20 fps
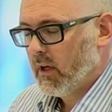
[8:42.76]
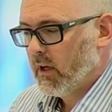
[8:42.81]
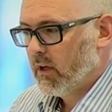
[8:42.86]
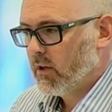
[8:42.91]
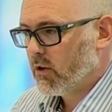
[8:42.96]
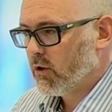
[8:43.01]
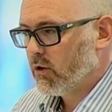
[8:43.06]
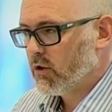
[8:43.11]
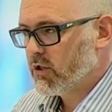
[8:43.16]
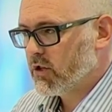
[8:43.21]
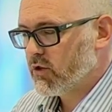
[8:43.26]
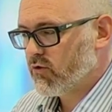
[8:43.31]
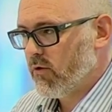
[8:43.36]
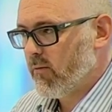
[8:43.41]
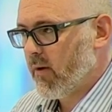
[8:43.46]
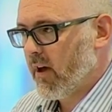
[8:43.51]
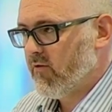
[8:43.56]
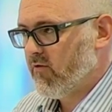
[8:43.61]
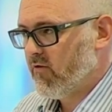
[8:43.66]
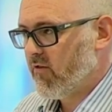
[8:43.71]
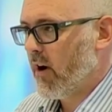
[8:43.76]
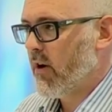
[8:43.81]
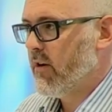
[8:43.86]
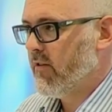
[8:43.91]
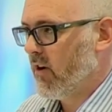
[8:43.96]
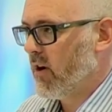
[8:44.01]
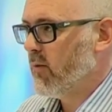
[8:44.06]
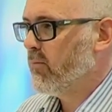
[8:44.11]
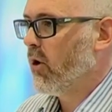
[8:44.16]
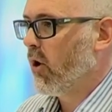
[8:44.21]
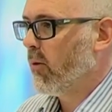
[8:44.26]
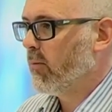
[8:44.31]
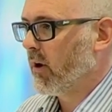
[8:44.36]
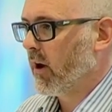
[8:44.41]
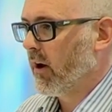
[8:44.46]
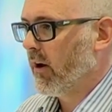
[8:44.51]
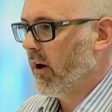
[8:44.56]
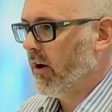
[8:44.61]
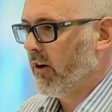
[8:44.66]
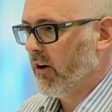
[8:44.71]
Courses remain very, very
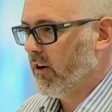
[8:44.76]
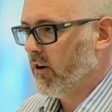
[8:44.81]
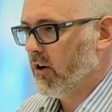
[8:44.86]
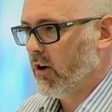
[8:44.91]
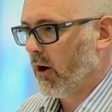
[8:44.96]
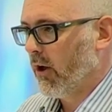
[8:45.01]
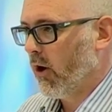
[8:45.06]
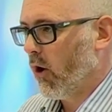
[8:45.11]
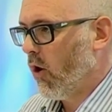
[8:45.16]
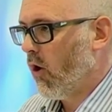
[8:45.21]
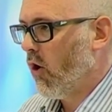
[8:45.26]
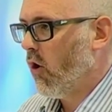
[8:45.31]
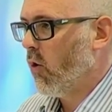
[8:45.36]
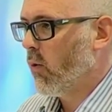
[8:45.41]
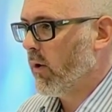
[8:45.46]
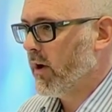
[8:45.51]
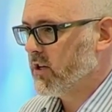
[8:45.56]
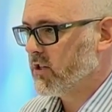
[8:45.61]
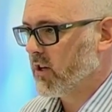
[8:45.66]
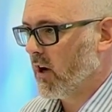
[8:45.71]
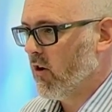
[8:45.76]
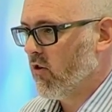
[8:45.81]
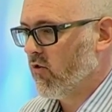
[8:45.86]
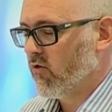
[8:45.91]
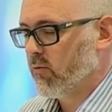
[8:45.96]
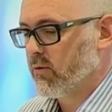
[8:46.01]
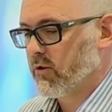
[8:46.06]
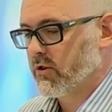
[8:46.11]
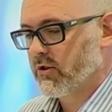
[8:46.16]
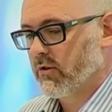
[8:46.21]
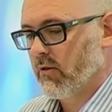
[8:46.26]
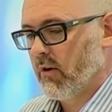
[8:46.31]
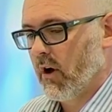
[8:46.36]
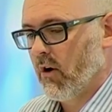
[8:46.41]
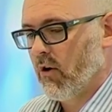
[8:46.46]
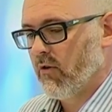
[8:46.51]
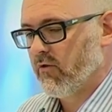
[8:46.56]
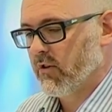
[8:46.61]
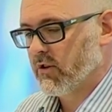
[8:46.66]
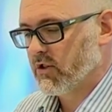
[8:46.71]
popular and are nearly always
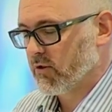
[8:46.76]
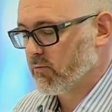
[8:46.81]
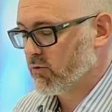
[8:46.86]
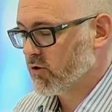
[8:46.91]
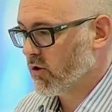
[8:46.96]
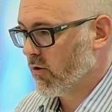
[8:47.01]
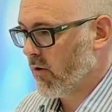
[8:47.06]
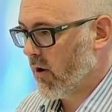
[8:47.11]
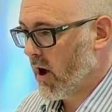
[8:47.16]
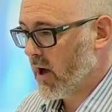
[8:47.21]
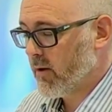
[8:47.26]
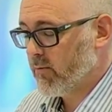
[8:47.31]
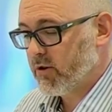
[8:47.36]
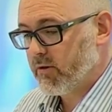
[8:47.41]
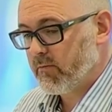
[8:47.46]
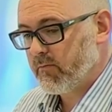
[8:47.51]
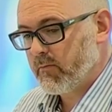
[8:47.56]
oversubscribed.